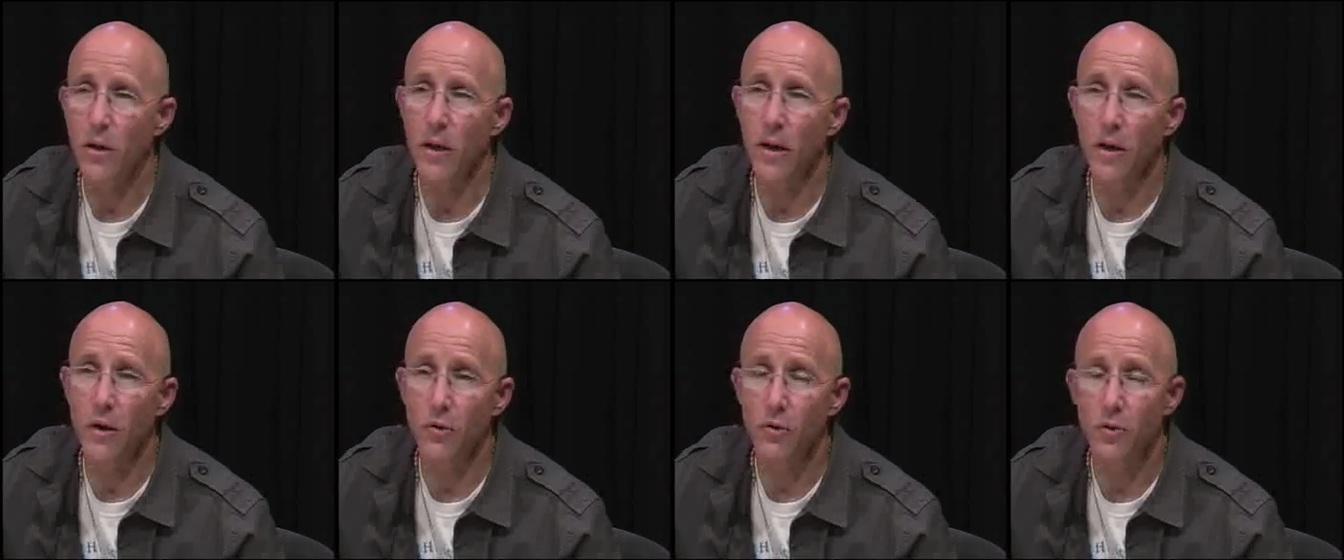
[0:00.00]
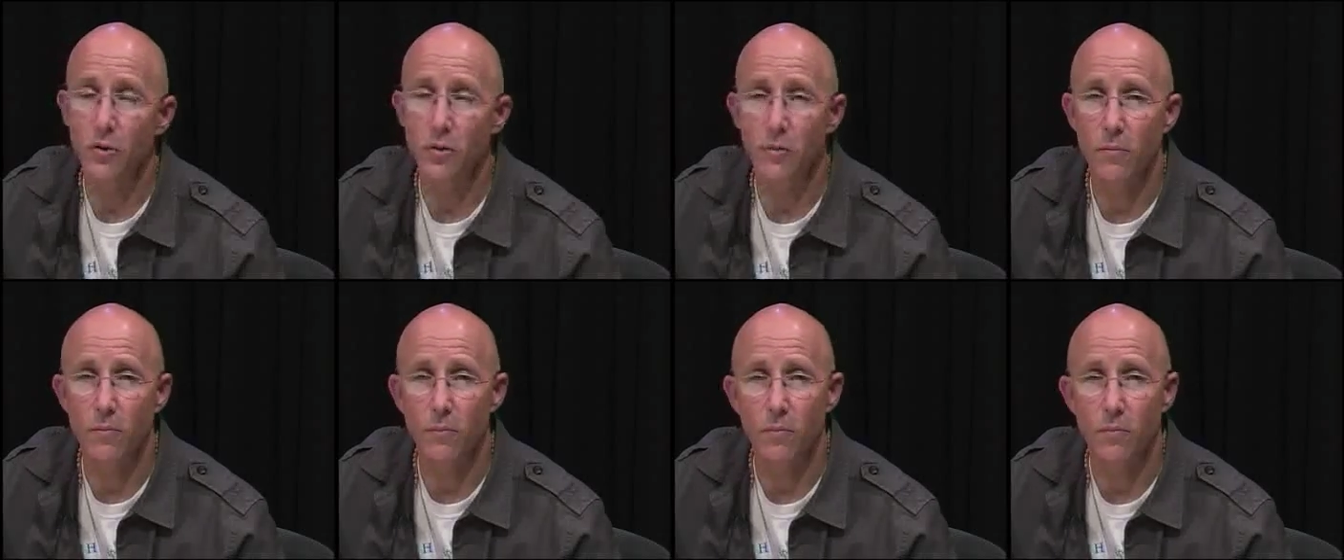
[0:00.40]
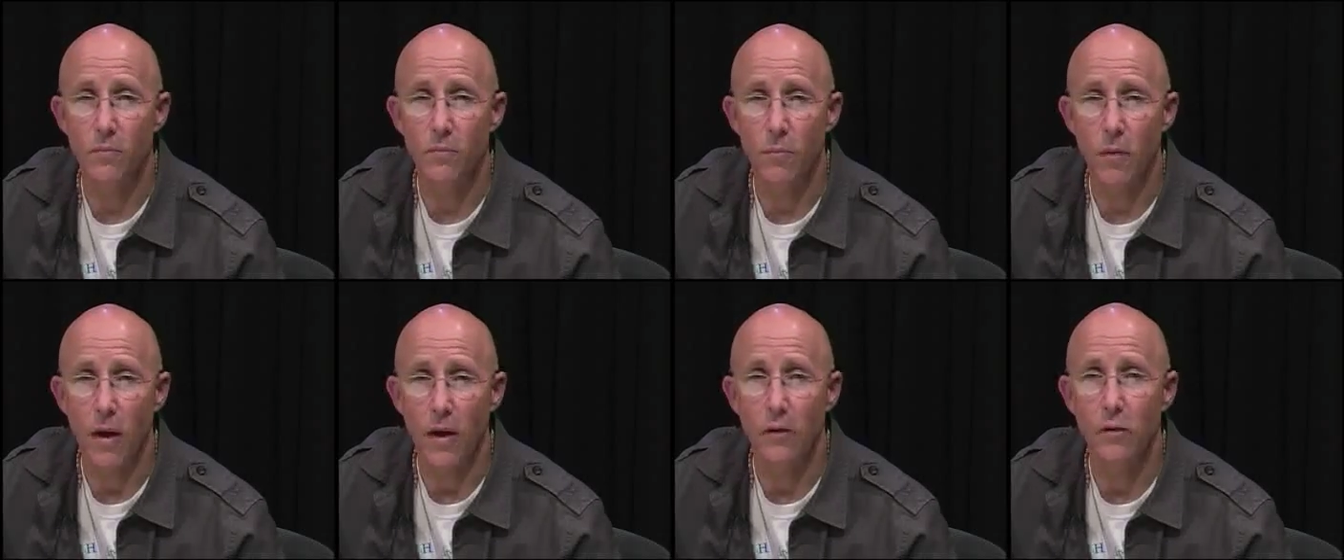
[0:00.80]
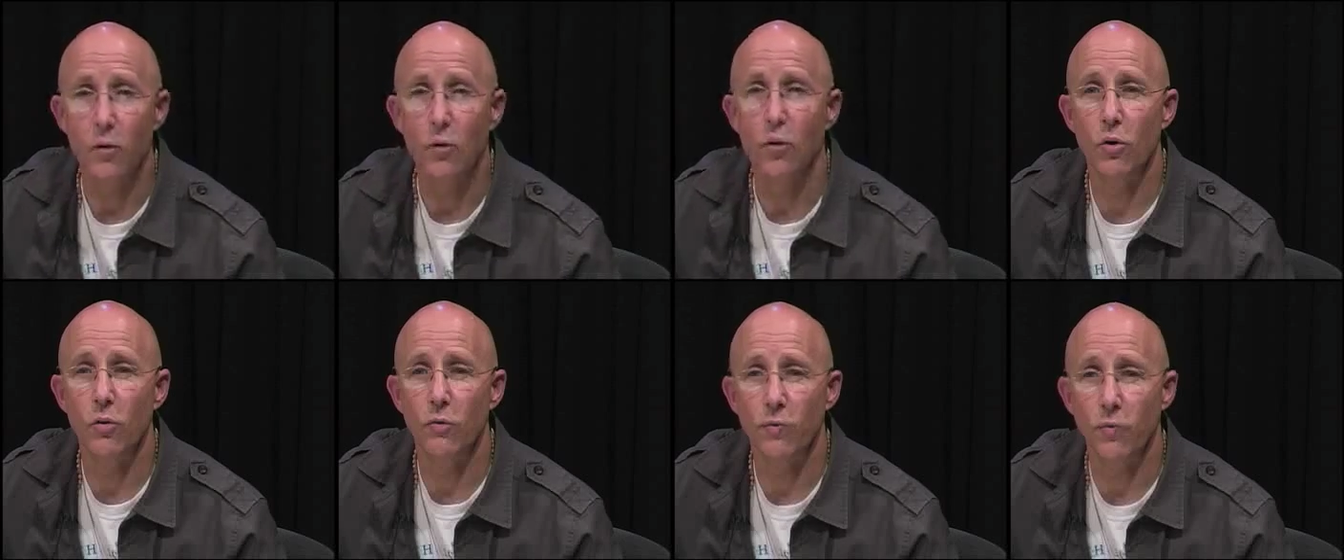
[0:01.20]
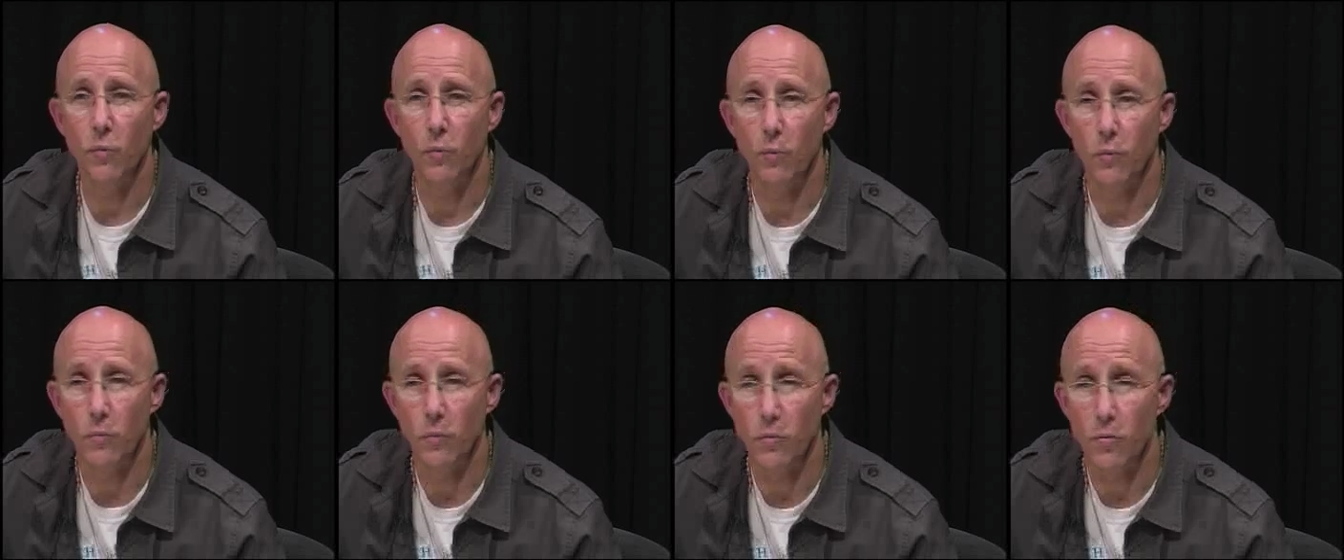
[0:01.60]
else I learned
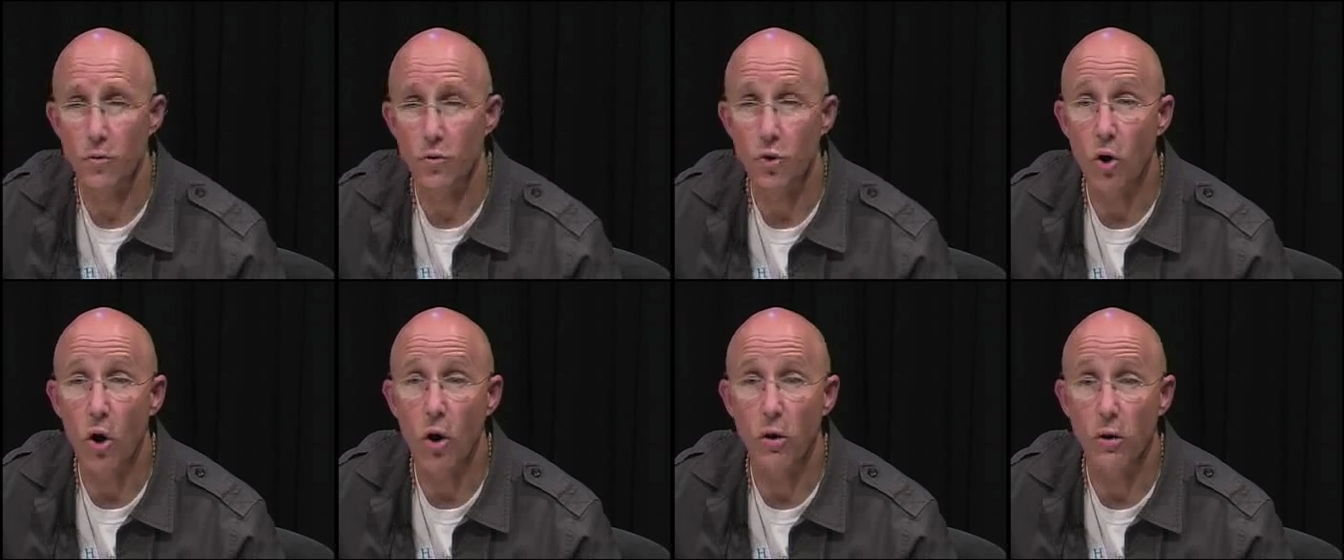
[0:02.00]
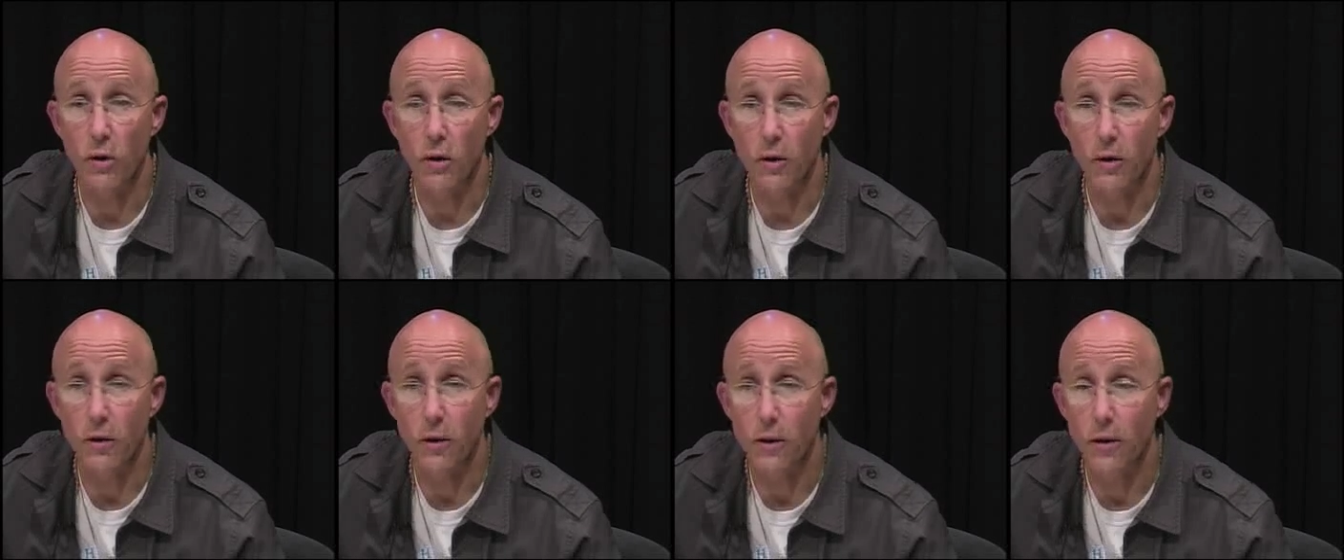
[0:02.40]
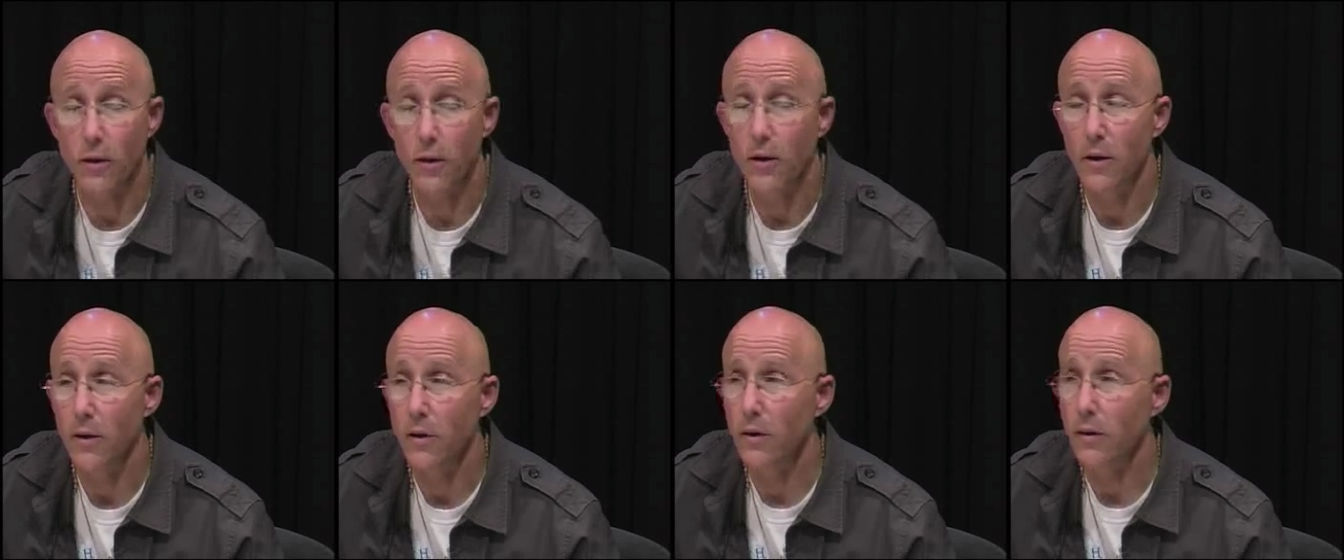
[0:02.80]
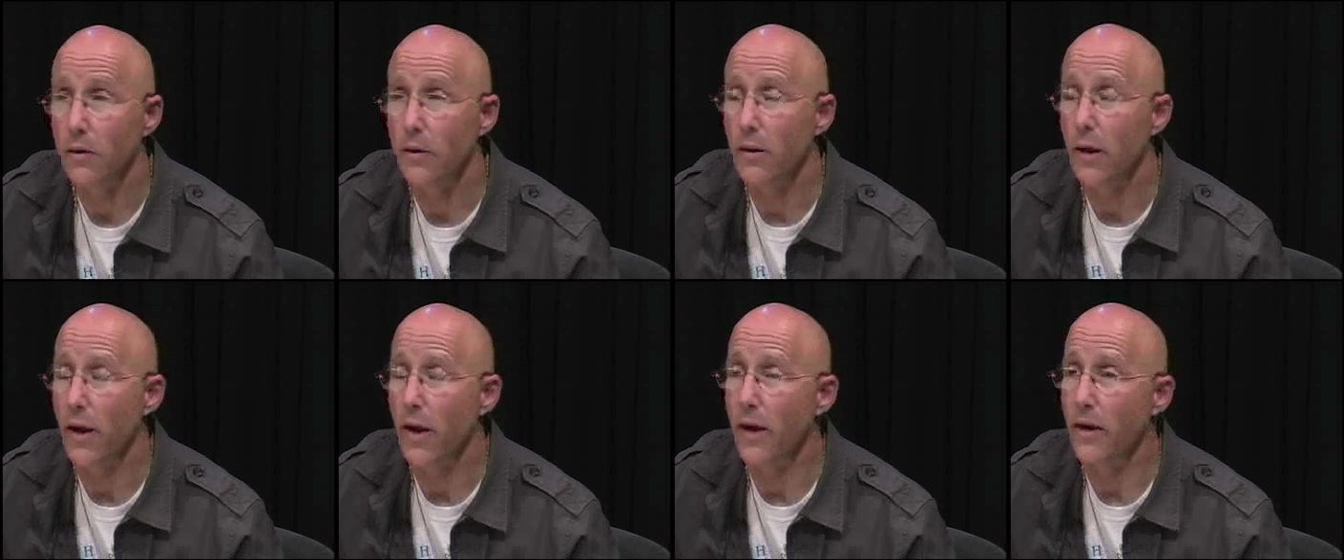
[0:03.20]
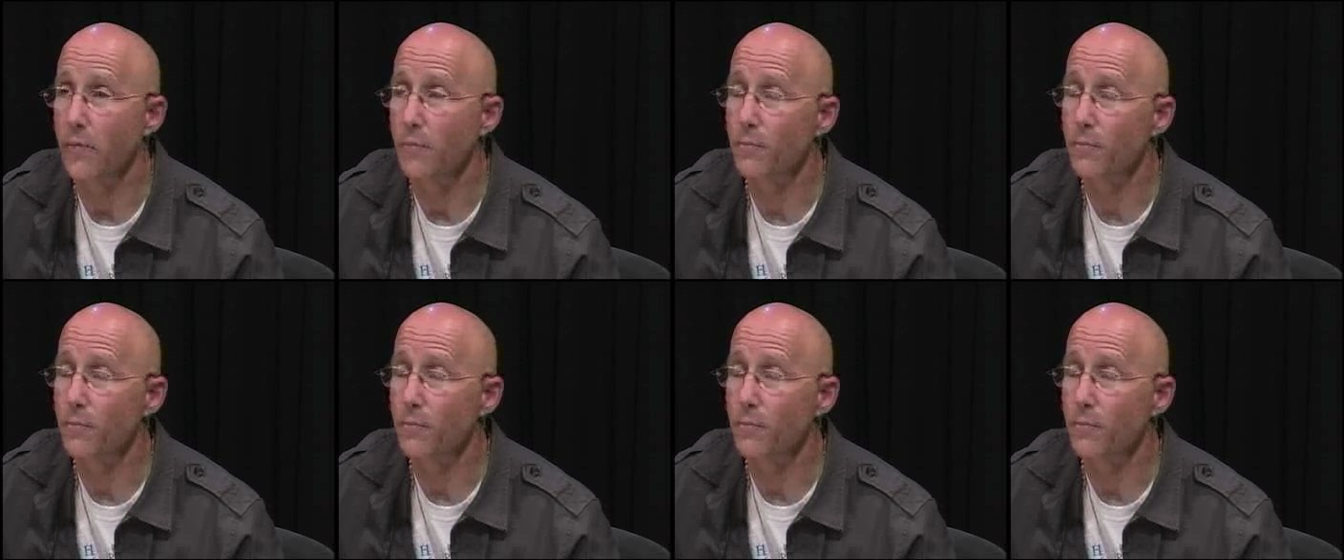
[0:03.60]
from Charlie that